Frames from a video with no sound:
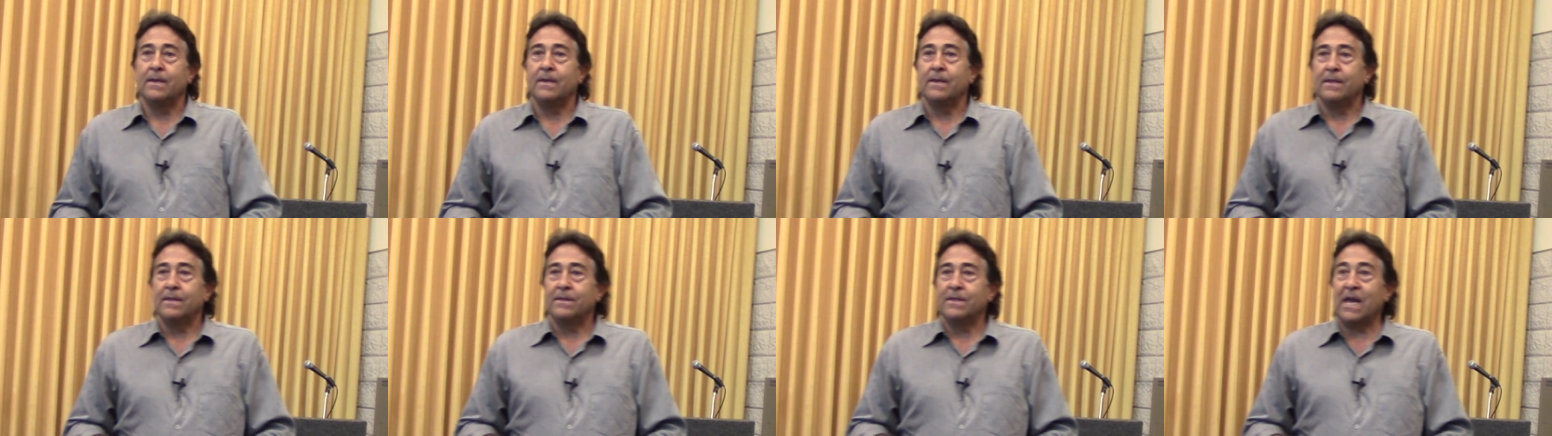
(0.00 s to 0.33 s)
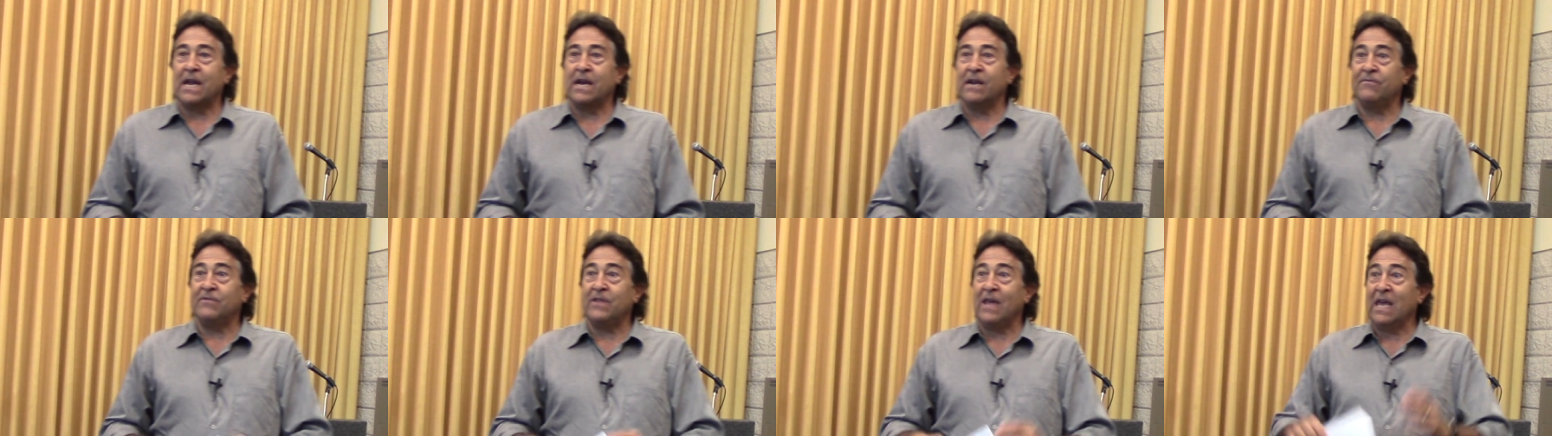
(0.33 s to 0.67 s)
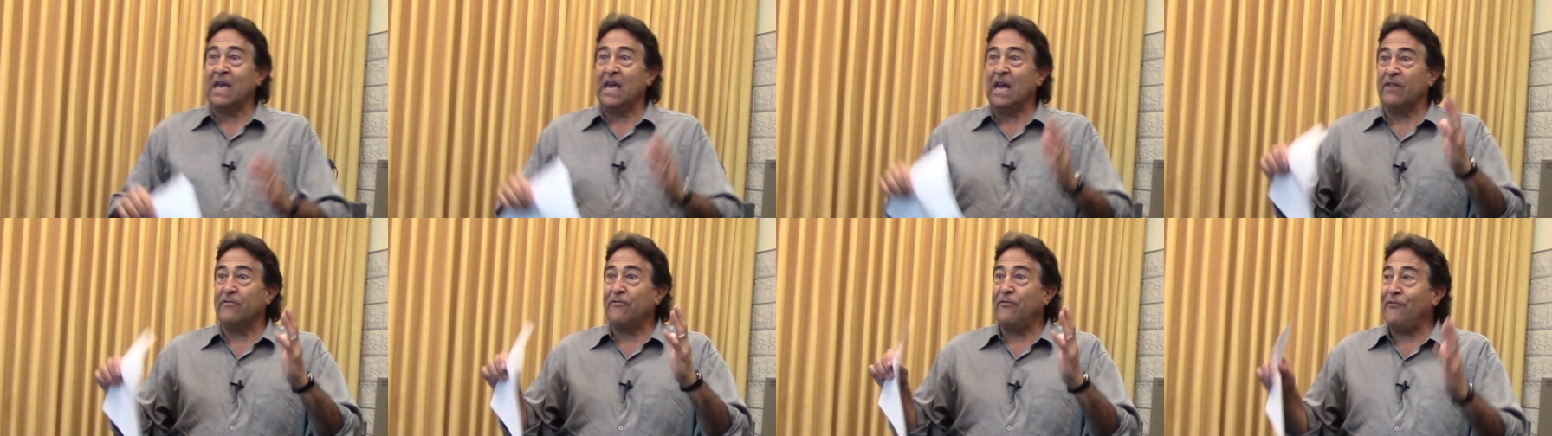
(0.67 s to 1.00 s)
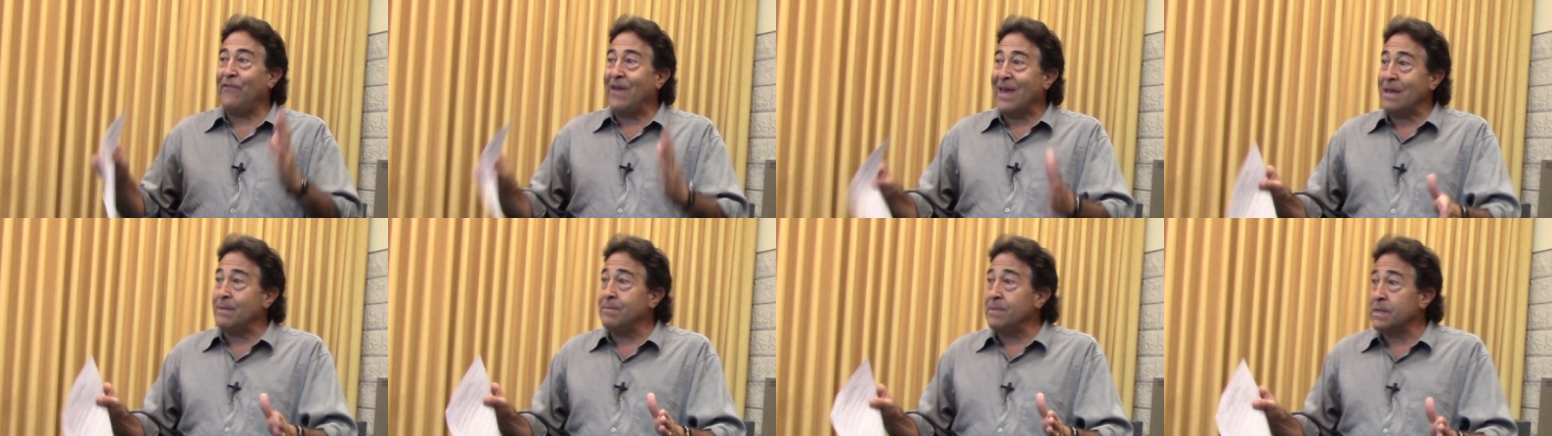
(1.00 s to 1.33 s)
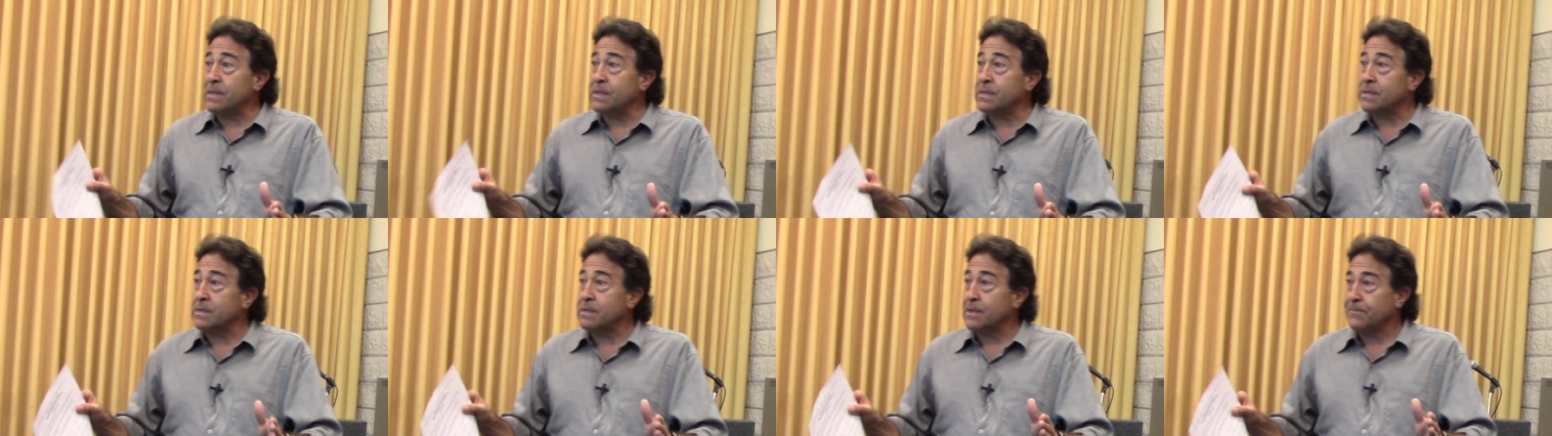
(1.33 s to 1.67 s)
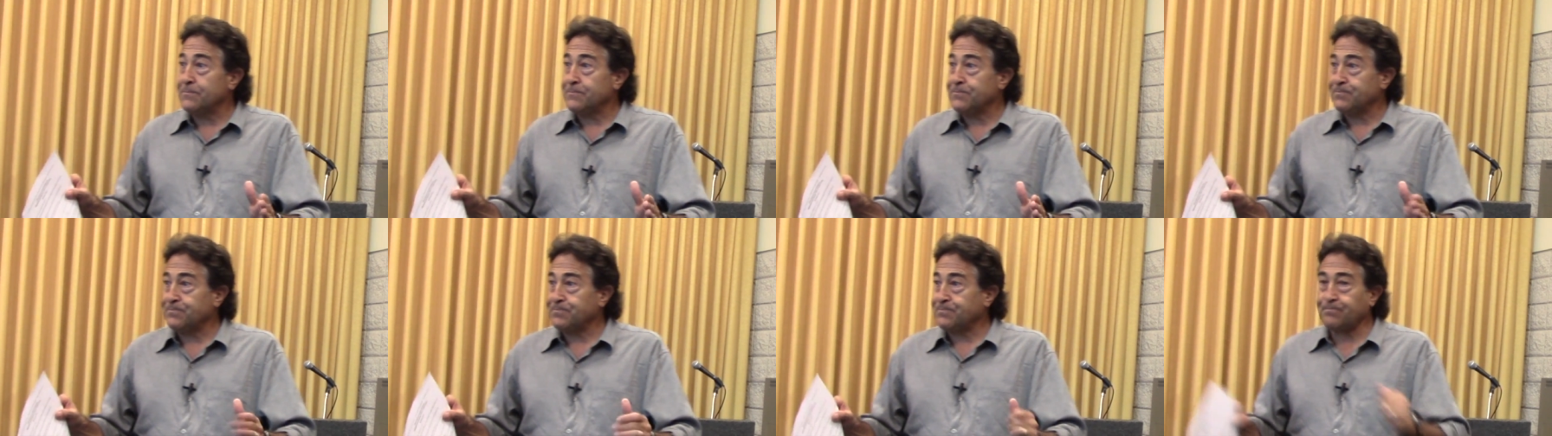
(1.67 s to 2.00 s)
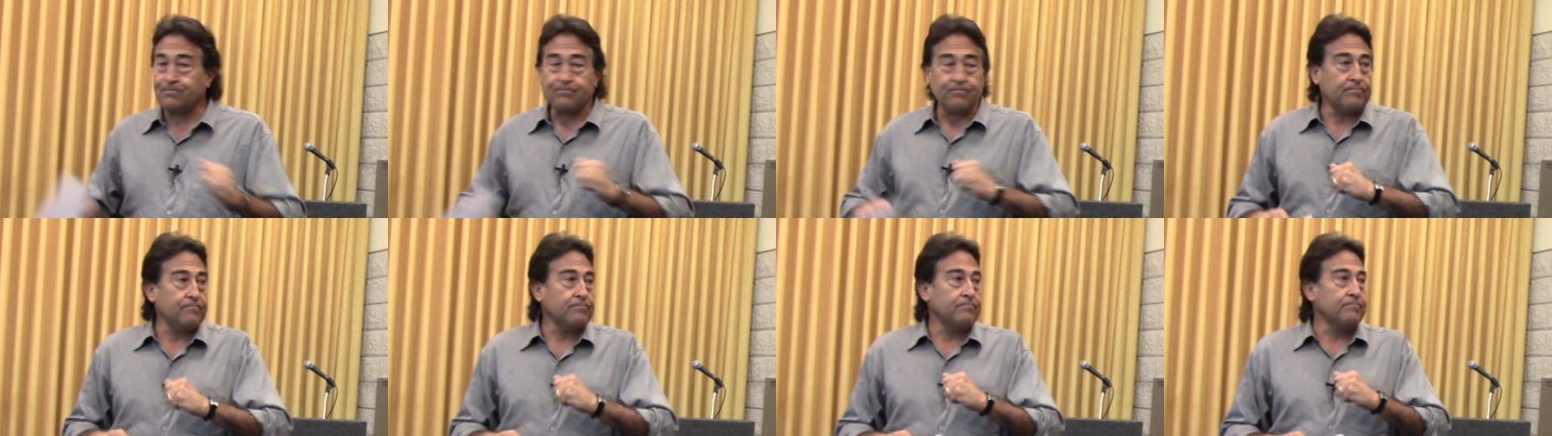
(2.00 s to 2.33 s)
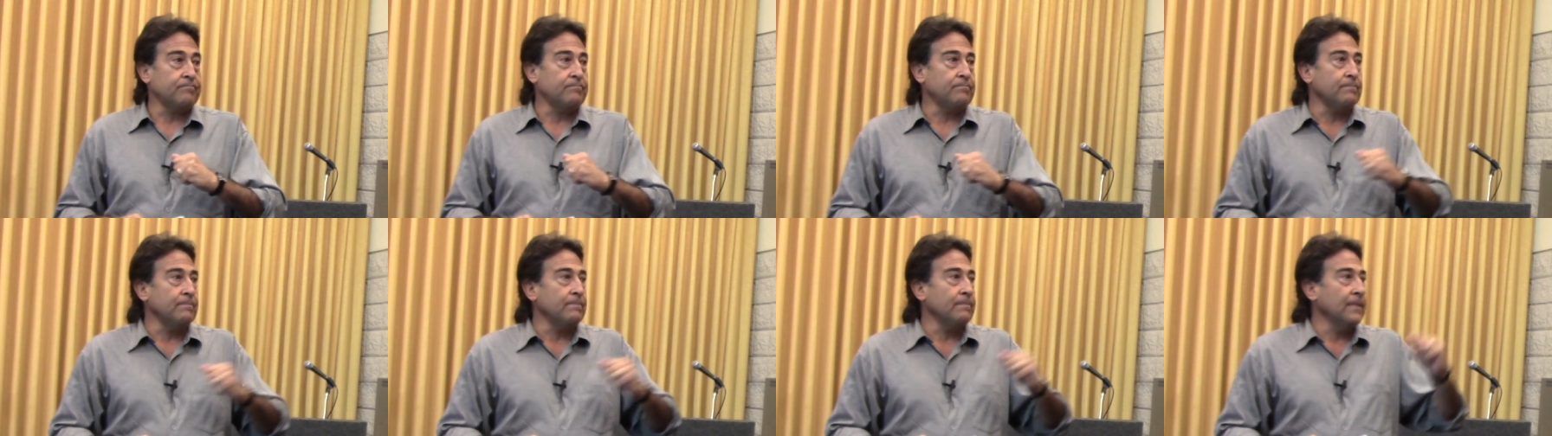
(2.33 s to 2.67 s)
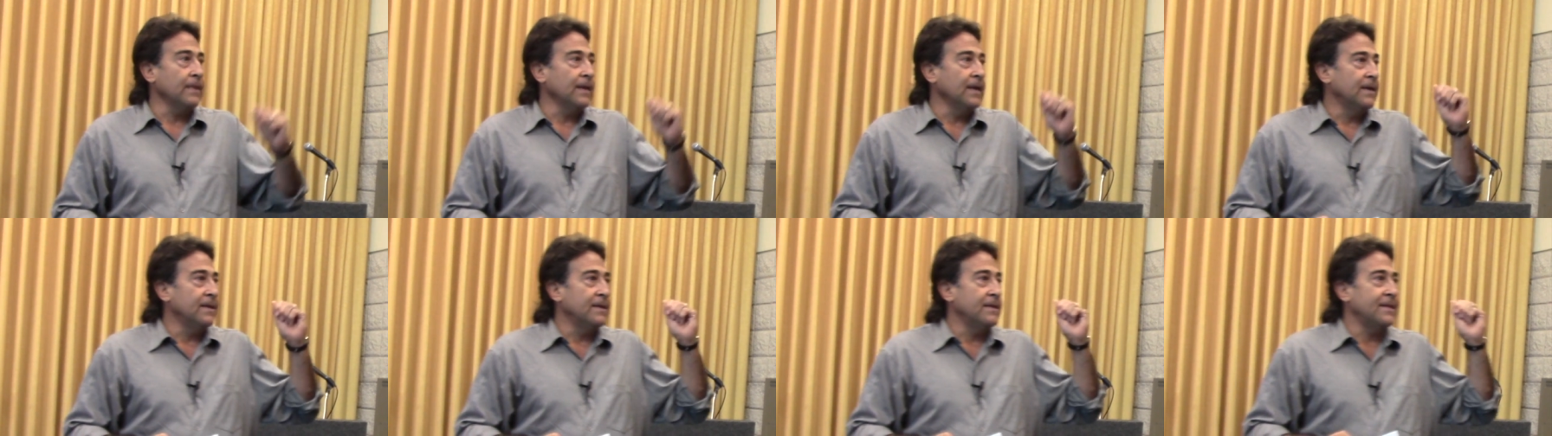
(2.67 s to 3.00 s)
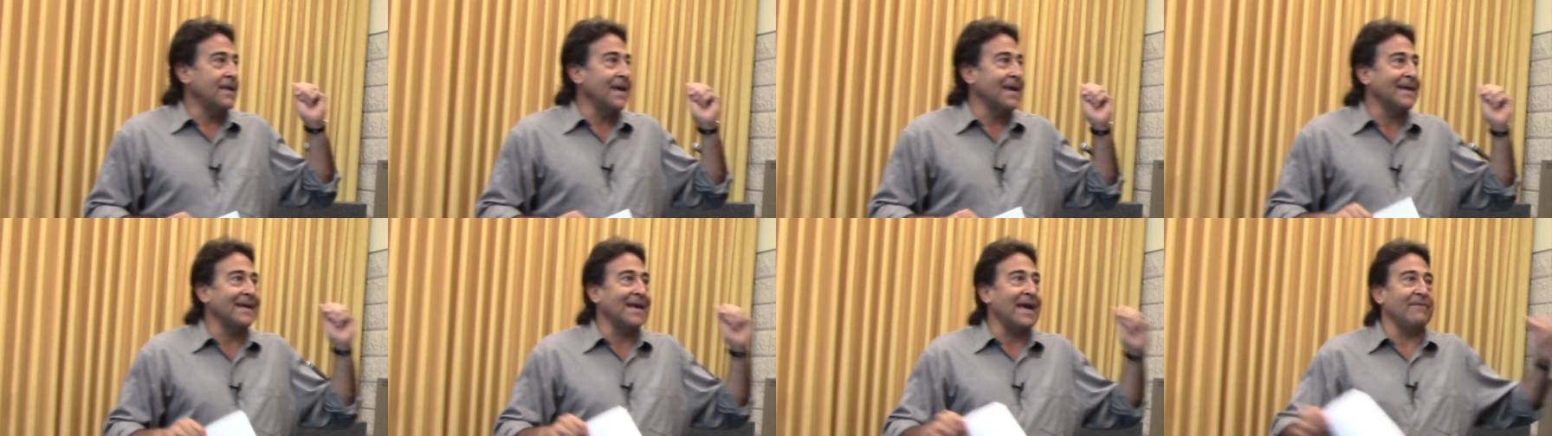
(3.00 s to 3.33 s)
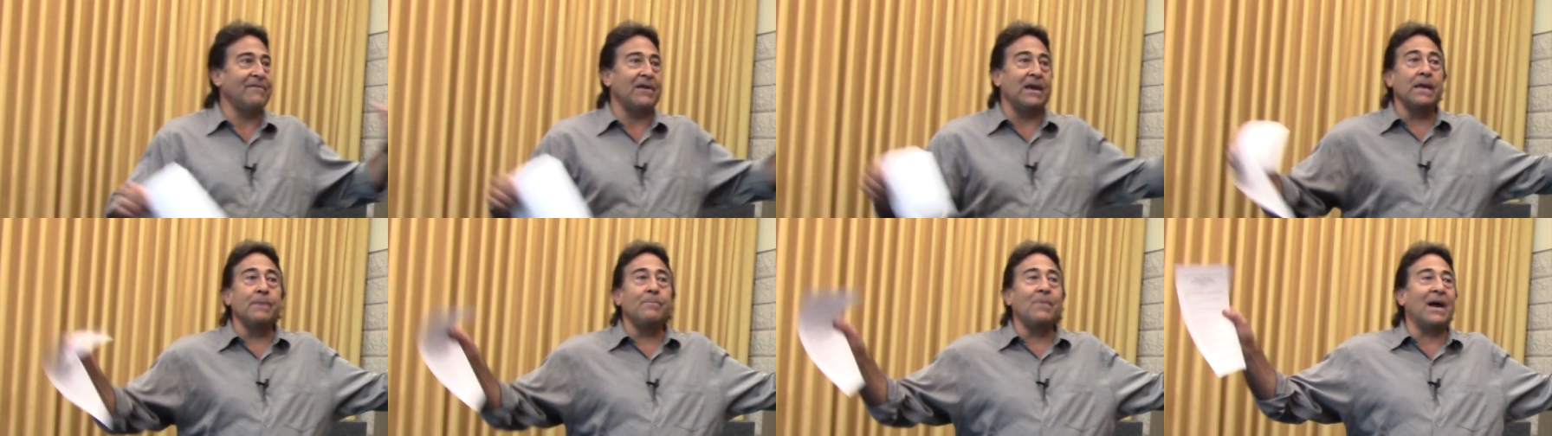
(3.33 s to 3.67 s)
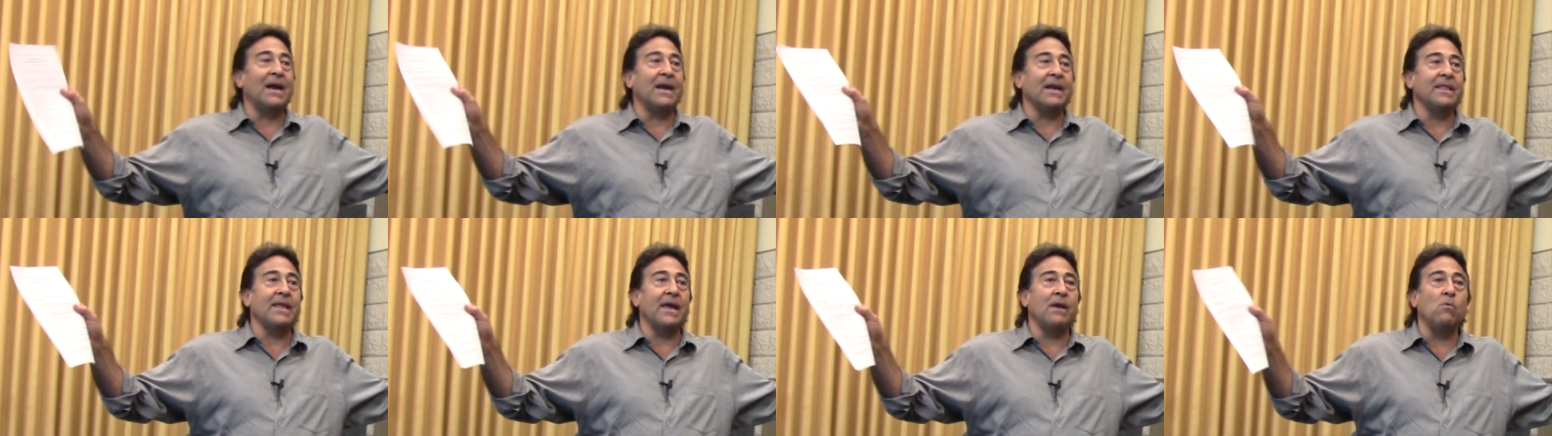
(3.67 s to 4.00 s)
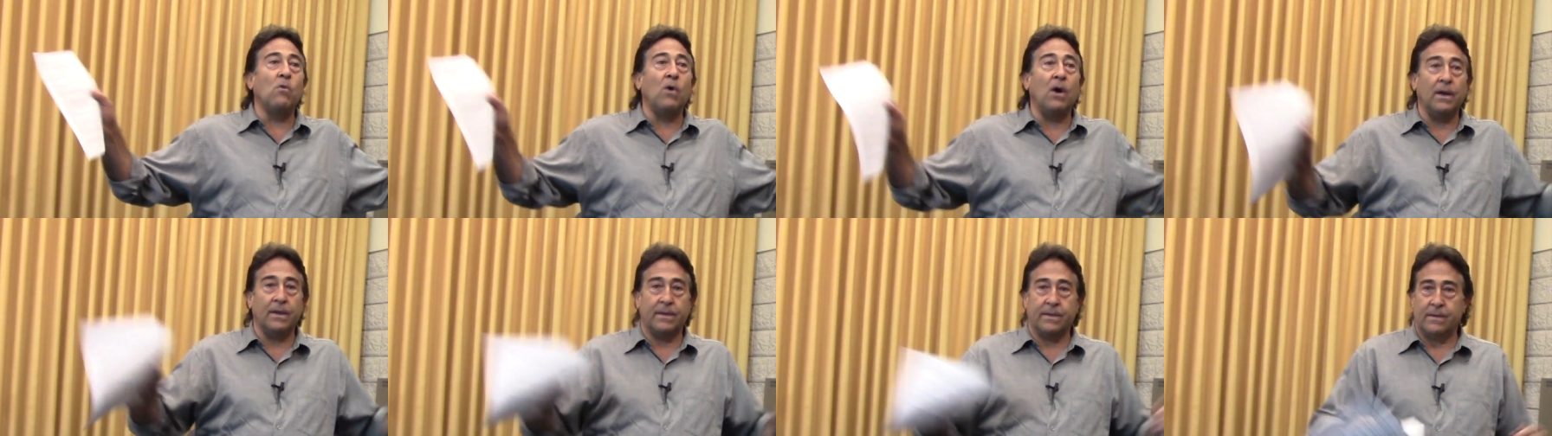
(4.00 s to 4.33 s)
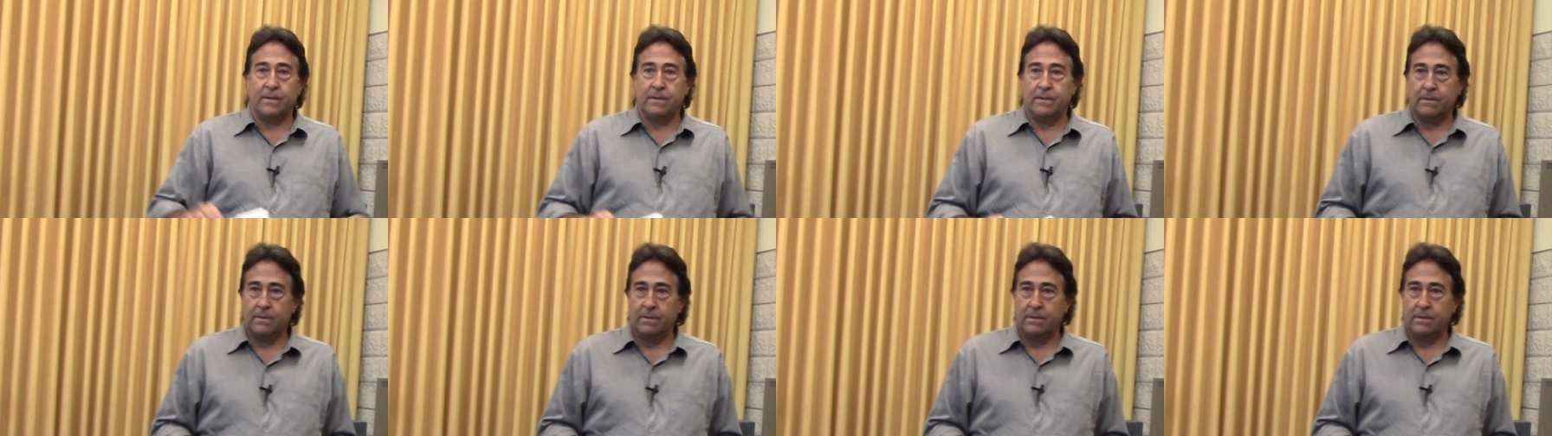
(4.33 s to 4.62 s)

that if they get famous, they can have anybody they want.